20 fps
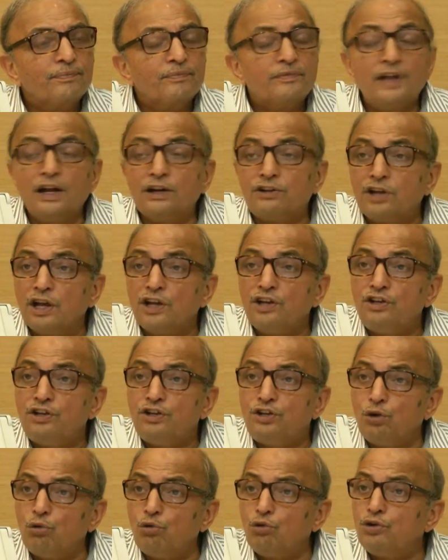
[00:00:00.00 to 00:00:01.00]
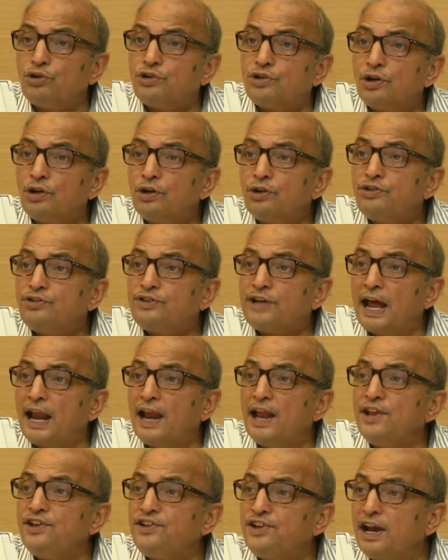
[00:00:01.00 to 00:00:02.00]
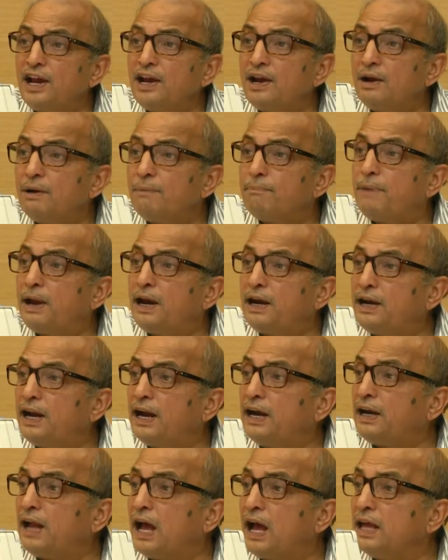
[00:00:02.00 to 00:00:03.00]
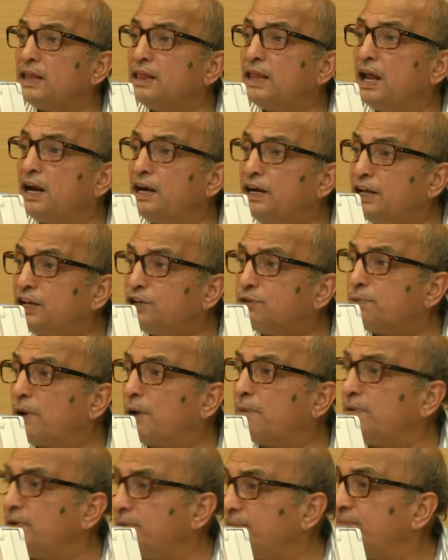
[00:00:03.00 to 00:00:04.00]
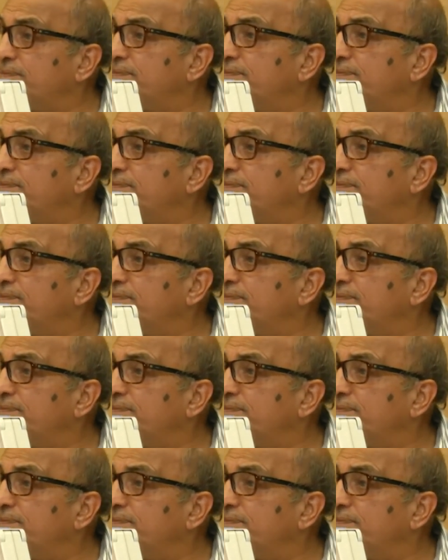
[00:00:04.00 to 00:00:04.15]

That's a huge, challenging big data analytics problem.